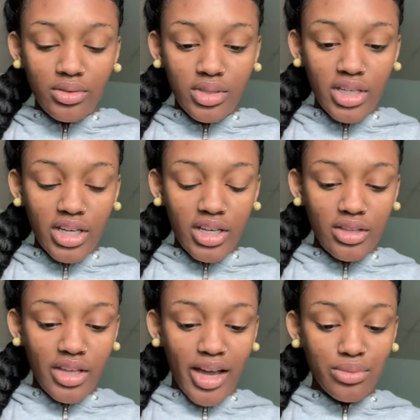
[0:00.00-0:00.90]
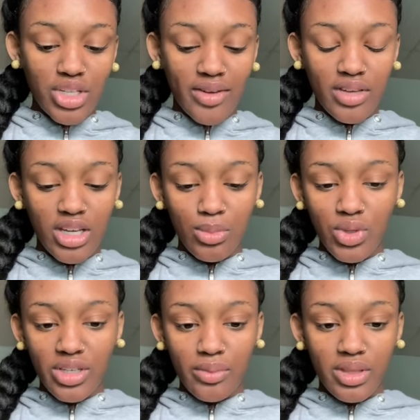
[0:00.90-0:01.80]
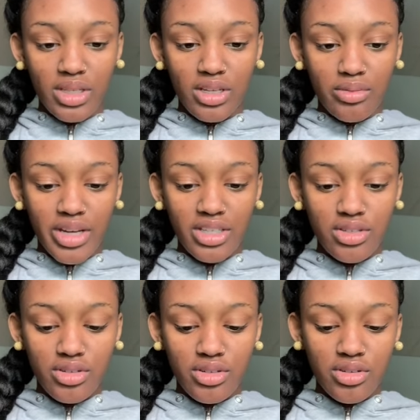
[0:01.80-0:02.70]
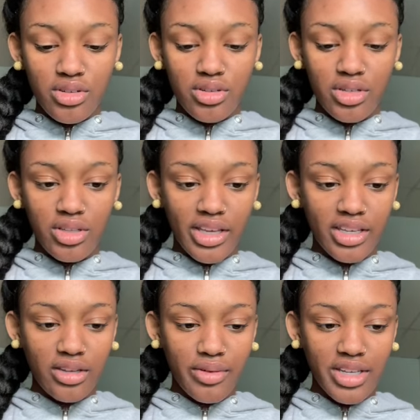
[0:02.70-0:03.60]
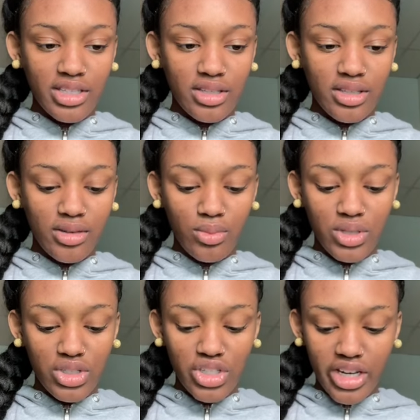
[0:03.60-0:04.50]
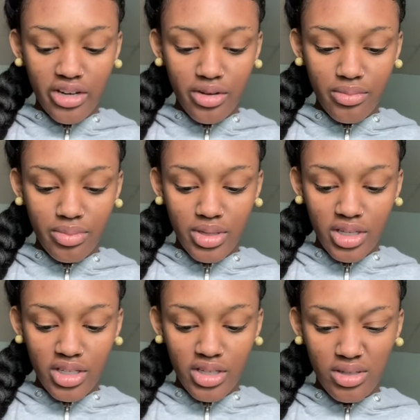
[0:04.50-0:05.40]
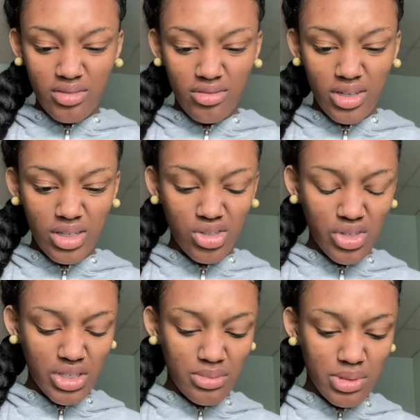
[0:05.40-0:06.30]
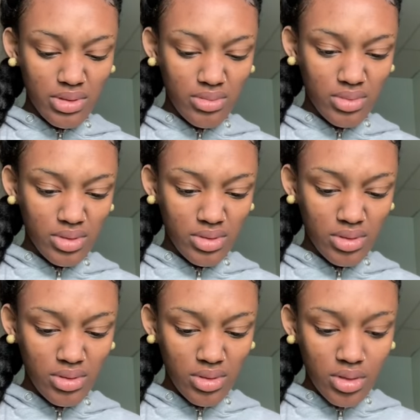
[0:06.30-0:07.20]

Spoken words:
Okay, the app should have an M on it with an eraser, like erasing the M with a checkered, but I can't find a transparent one, so